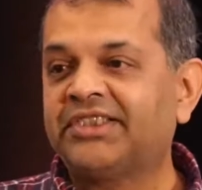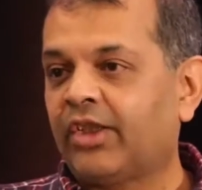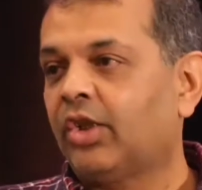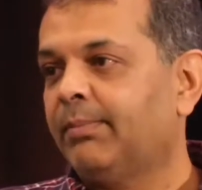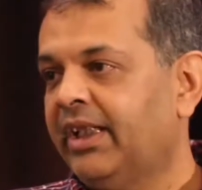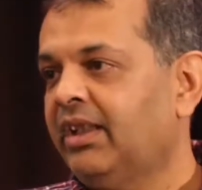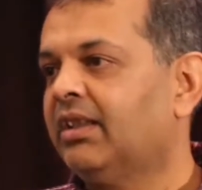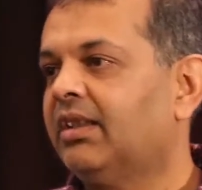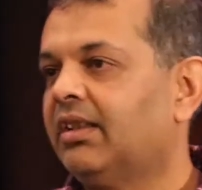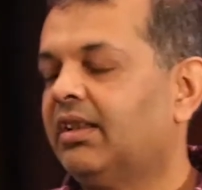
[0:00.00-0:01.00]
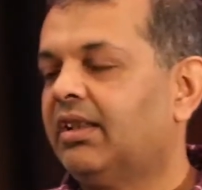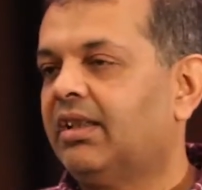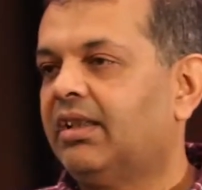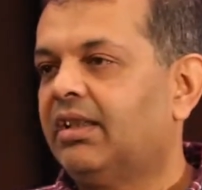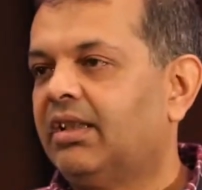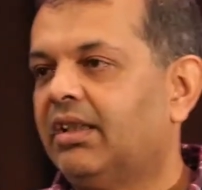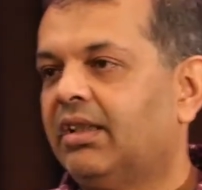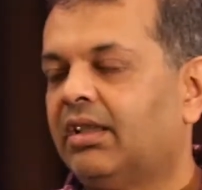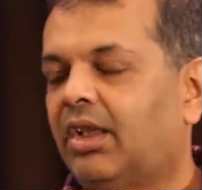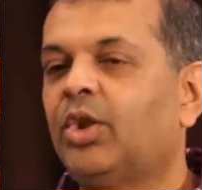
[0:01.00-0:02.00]
set on me,
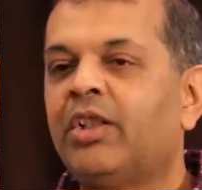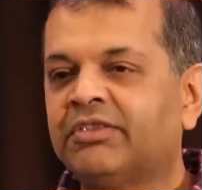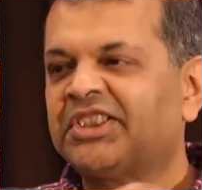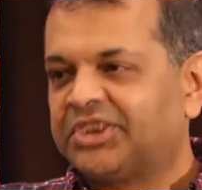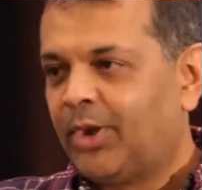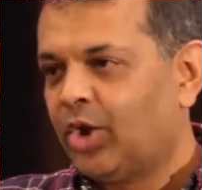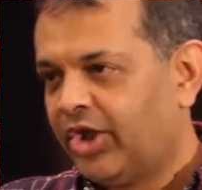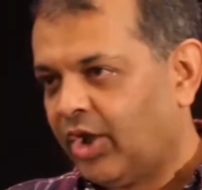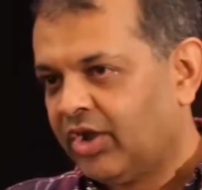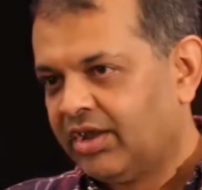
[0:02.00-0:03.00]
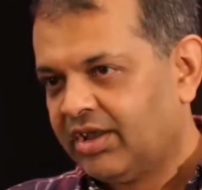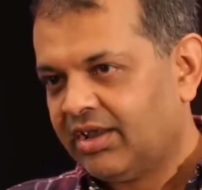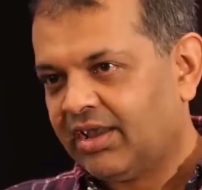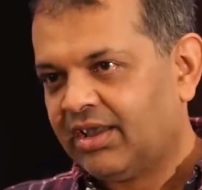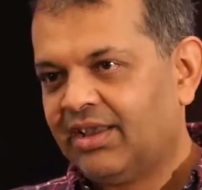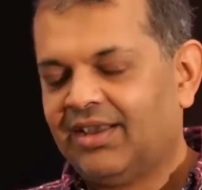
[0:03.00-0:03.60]
although it was a small dog, uh,